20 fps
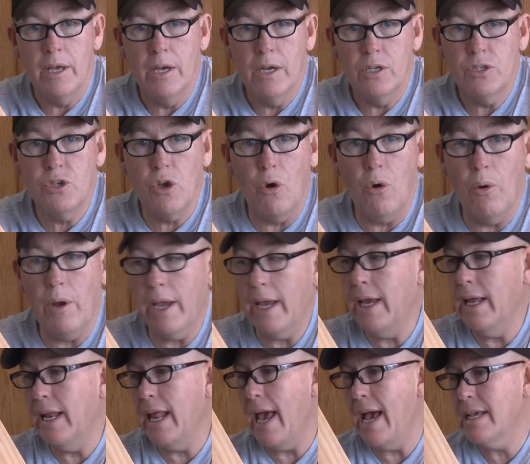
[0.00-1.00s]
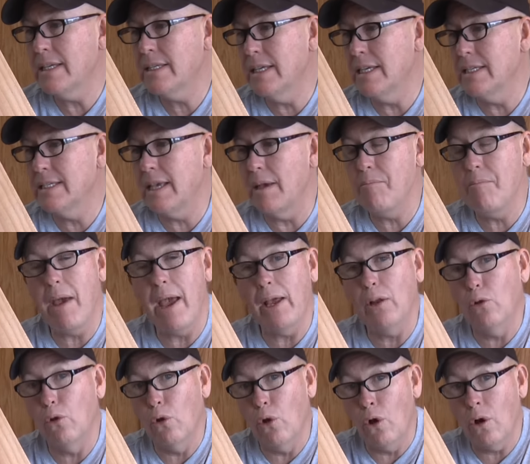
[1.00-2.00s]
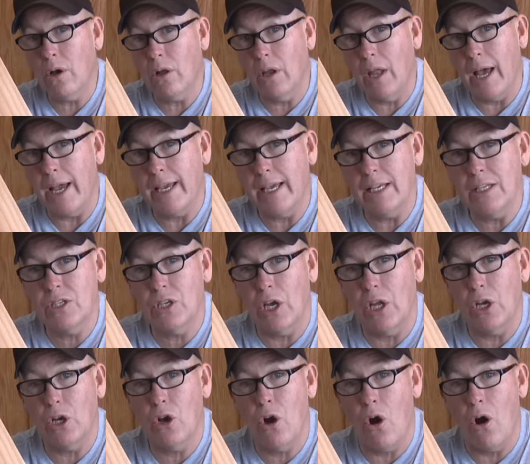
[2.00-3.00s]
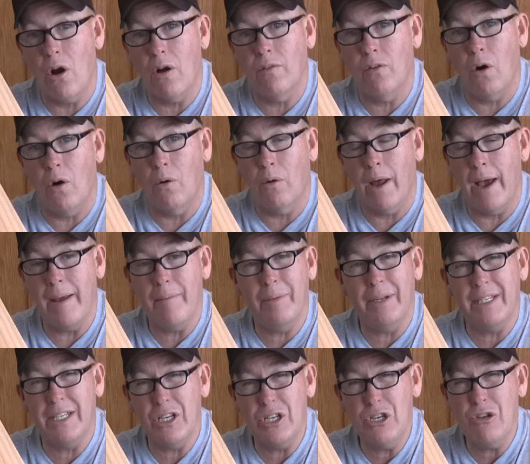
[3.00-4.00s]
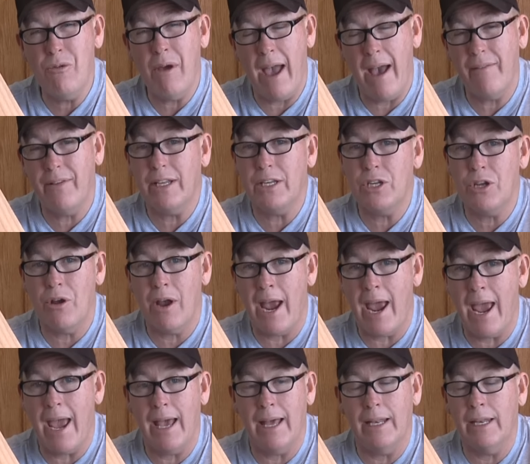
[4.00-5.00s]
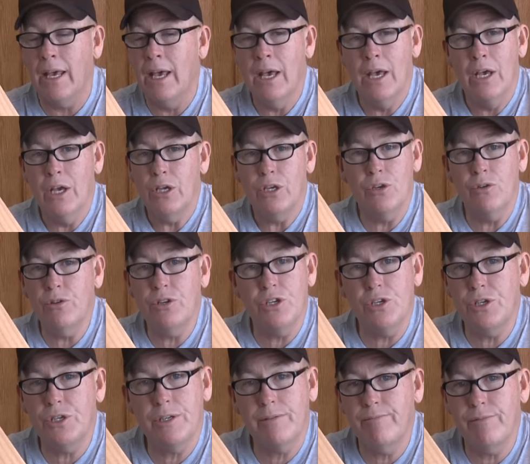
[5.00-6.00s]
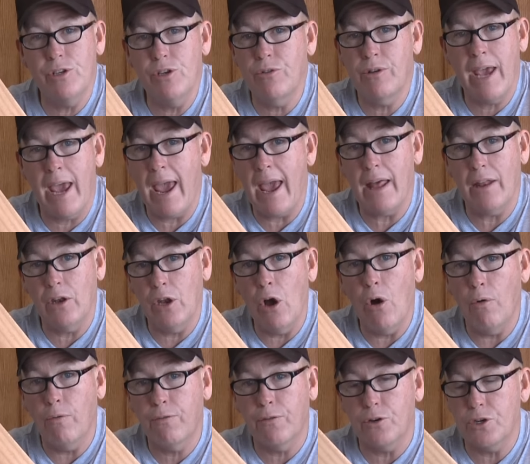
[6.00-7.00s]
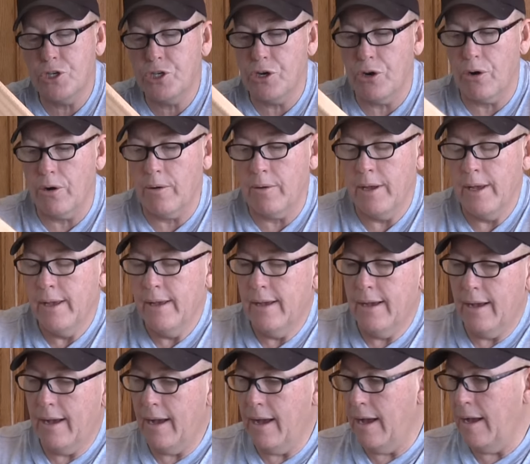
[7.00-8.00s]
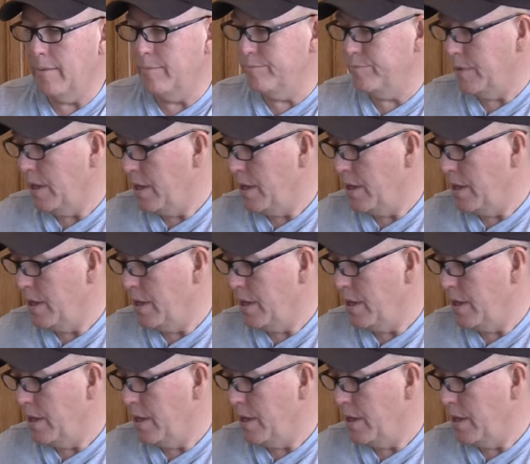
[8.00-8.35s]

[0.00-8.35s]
So in essence, it may look like it's going to carve all right, but till you have it in your hand, you just you can't know for sure. Um,